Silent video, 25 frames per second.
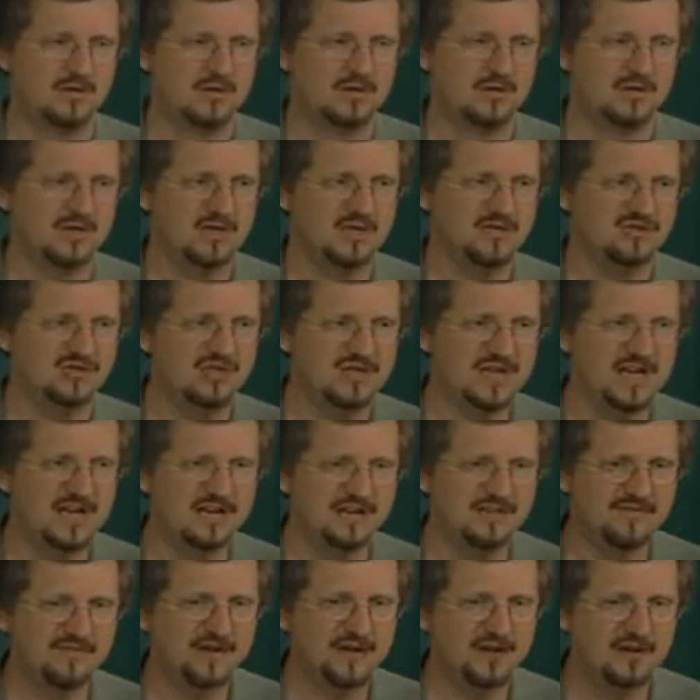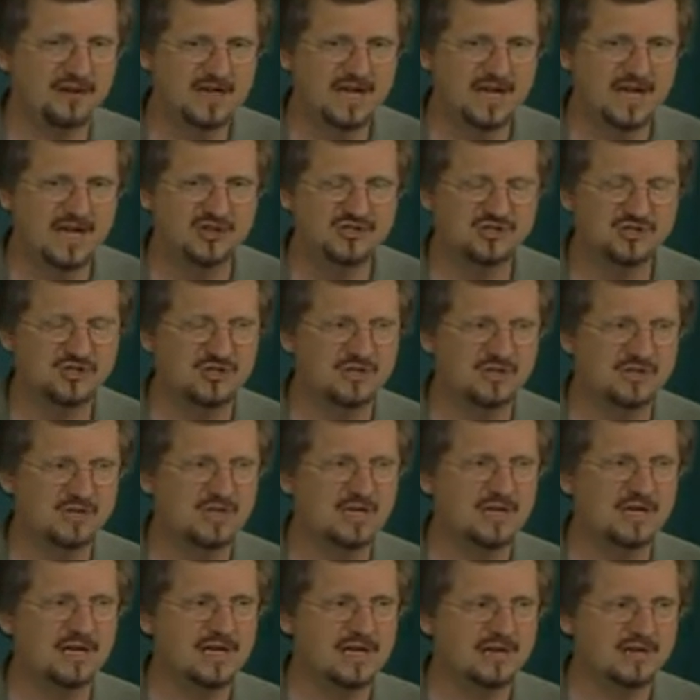And genetic variation
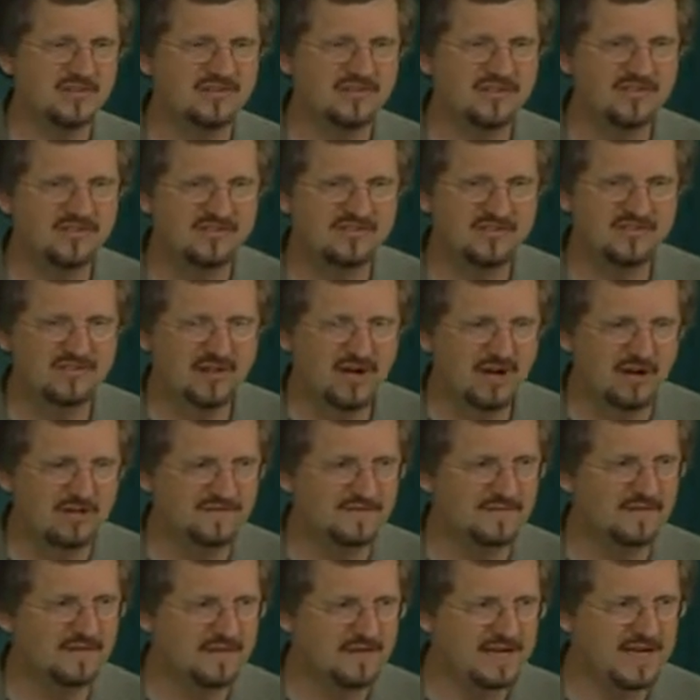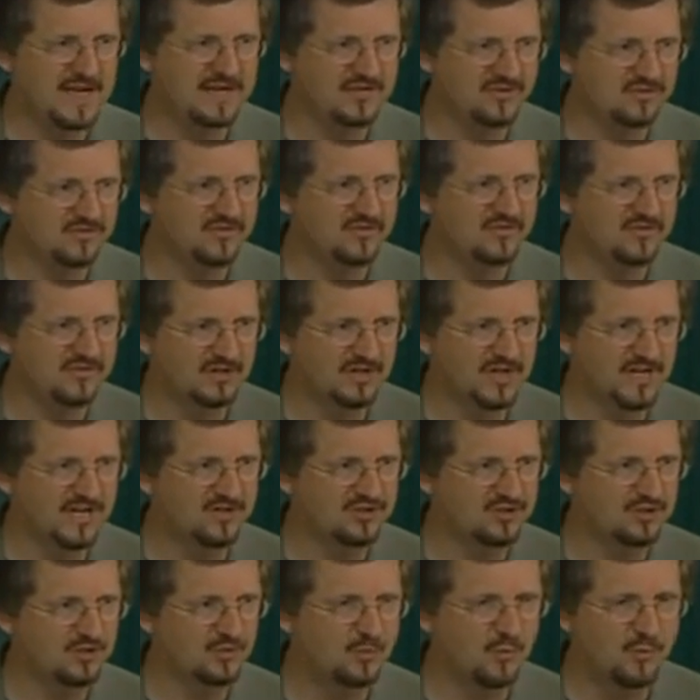is the stuff that natural
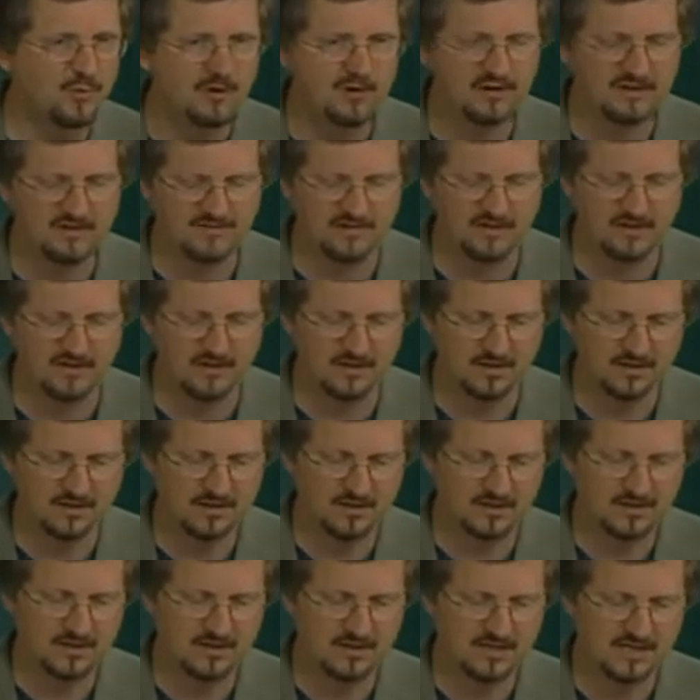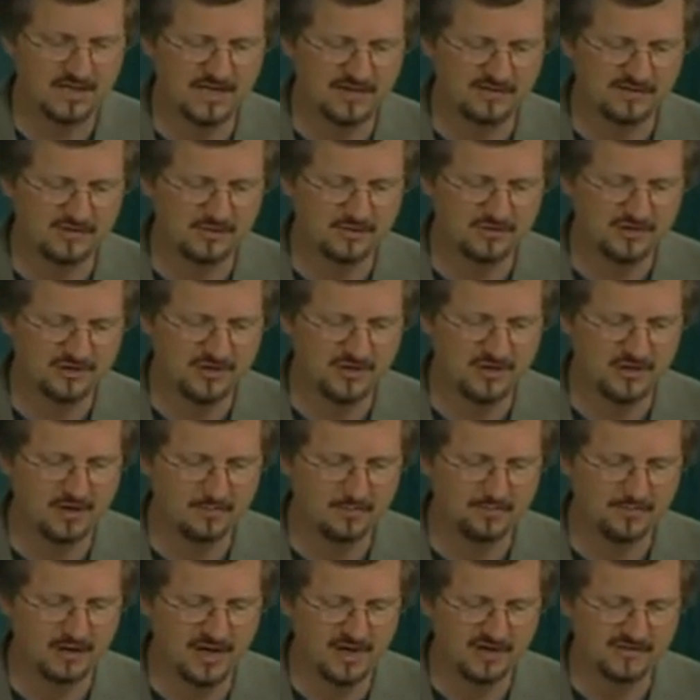selection works on in the evolutionary
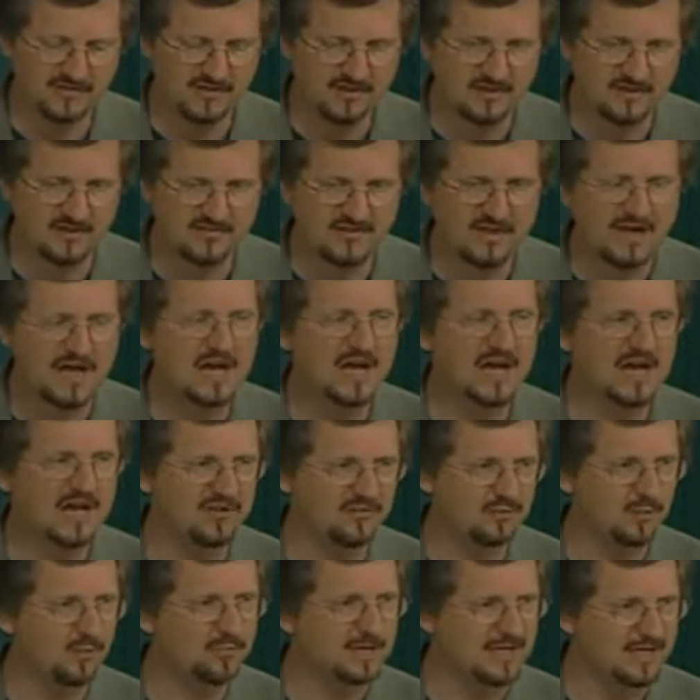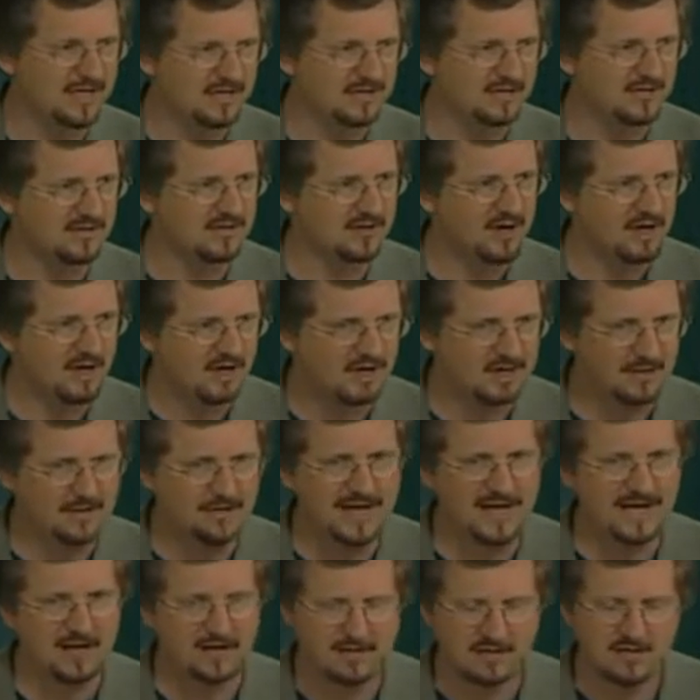process, as we'll begin to talk
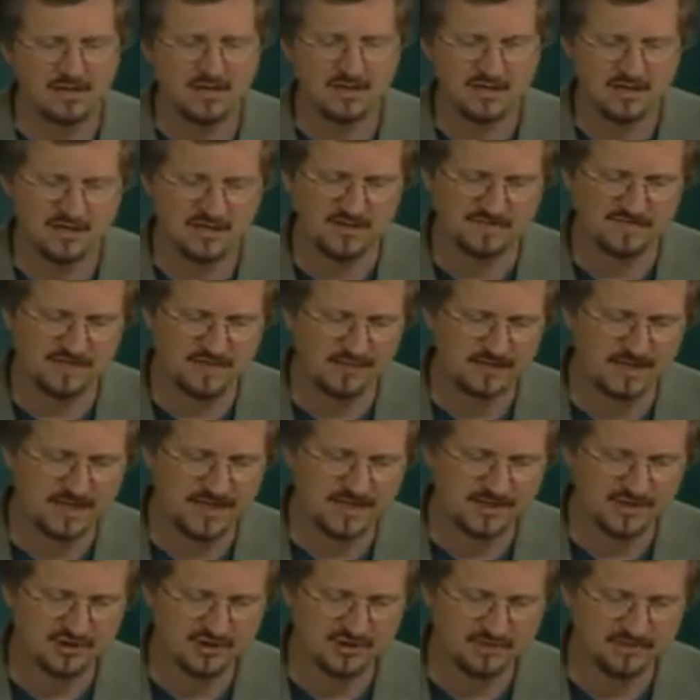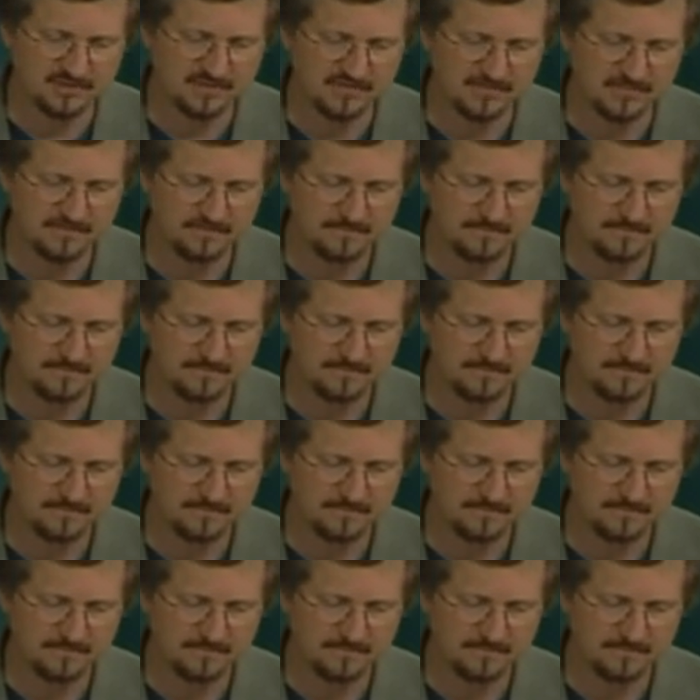about in a few lectures.